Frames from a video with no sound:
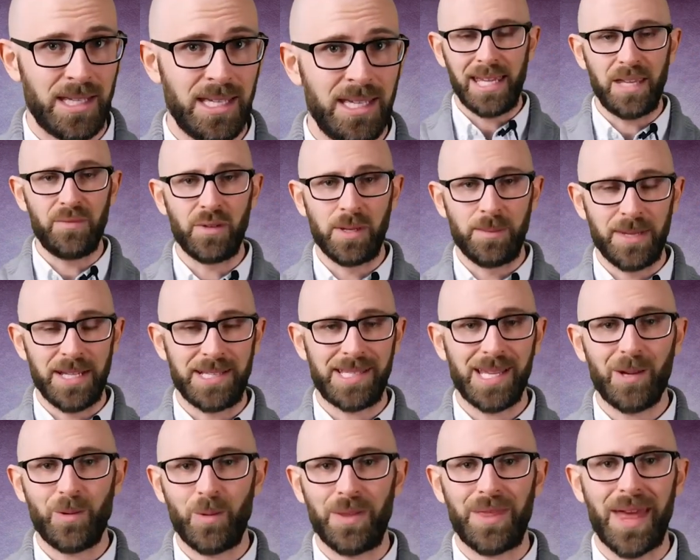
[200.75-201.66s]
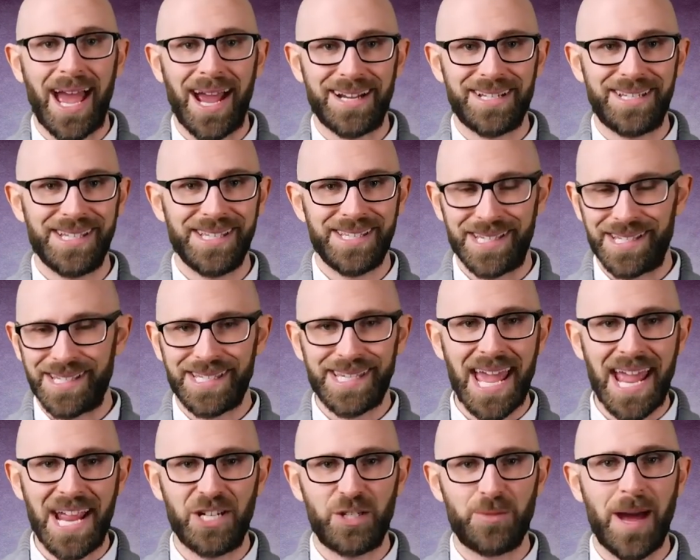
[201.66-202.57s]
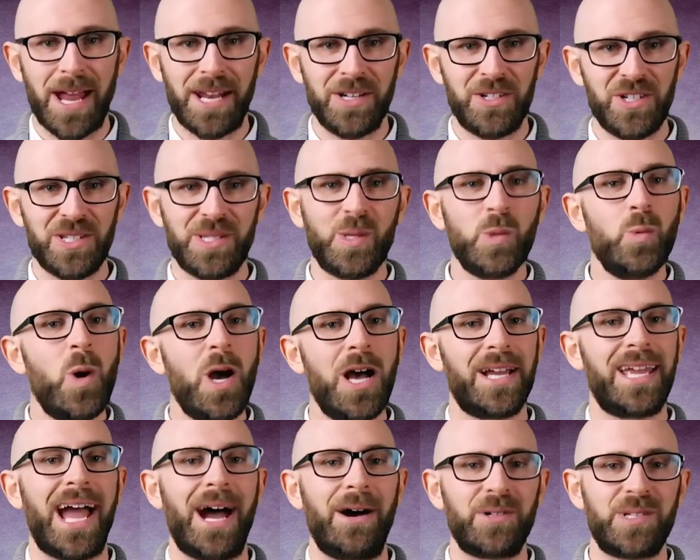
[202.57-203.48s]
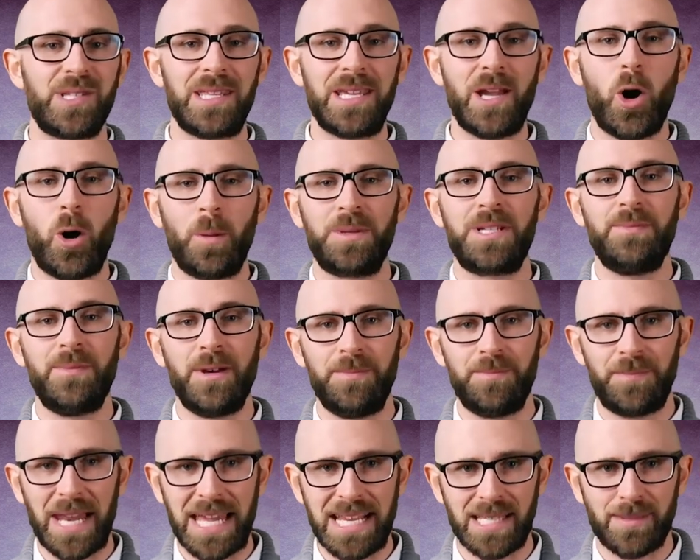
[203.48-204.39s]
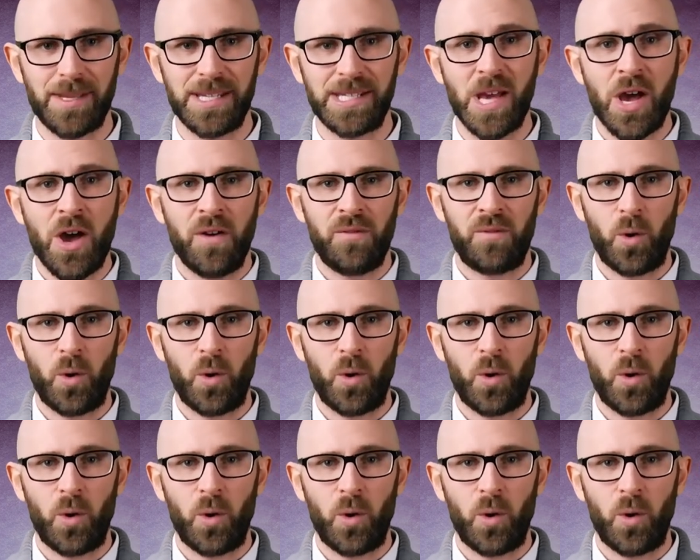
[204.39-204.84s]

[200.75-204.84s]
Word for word: even meeting with actors and stage managers to work out the optimum placement